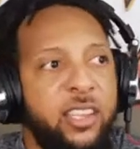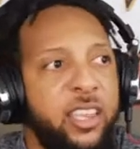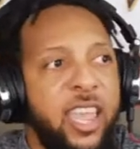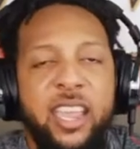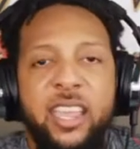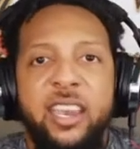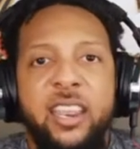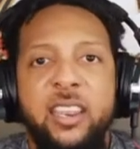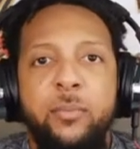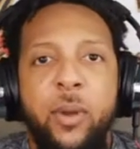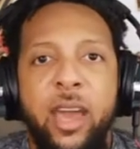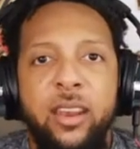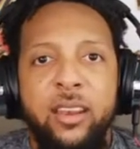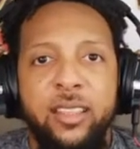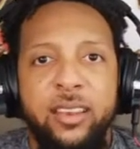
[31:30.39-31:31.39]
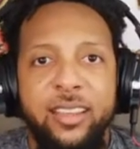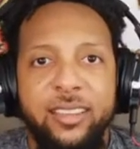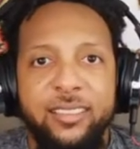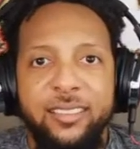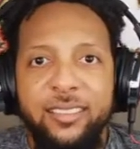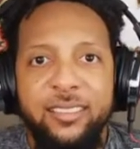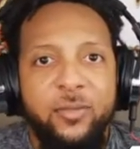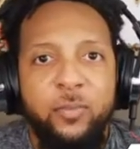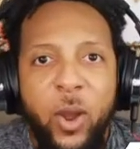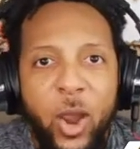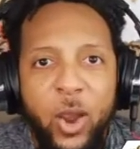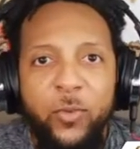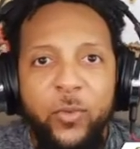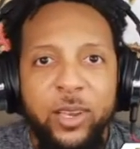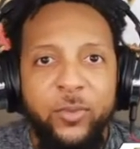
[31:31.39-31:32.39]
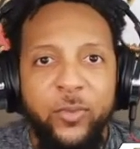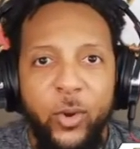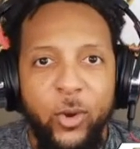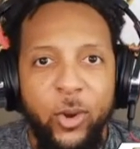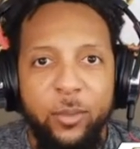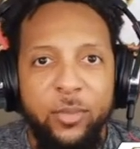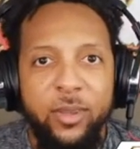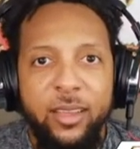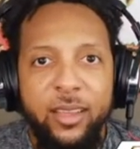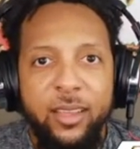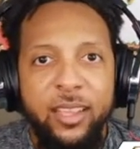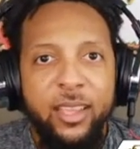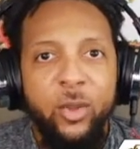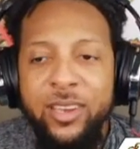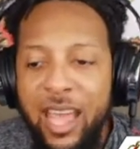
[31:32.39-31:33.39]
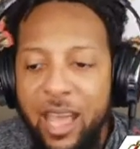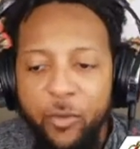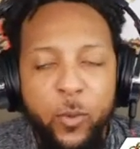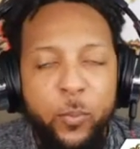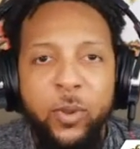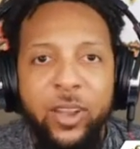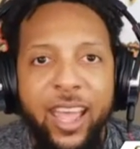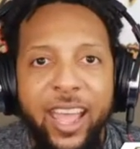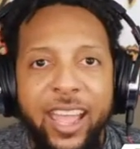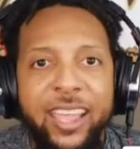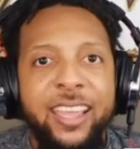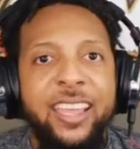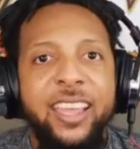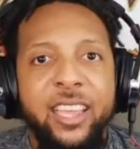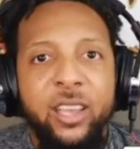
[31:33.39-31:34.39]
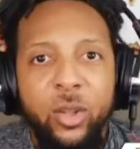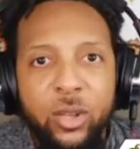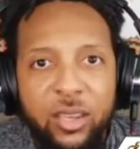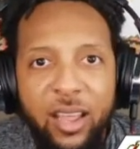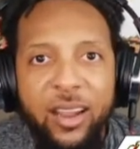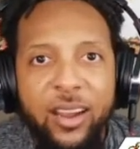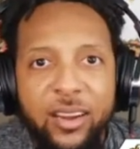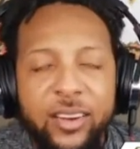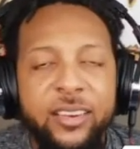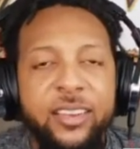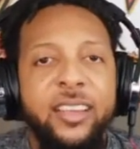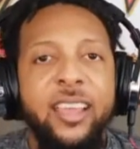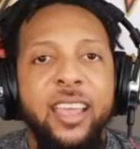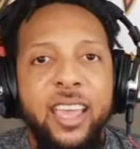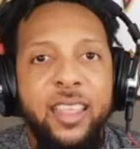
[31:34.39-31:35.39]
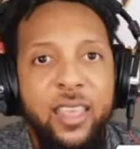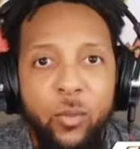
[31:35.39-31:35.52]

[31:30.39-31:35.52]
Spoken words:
can't get any better than this. This is perfect for him. He'll never play. He'll learn. Yep. And then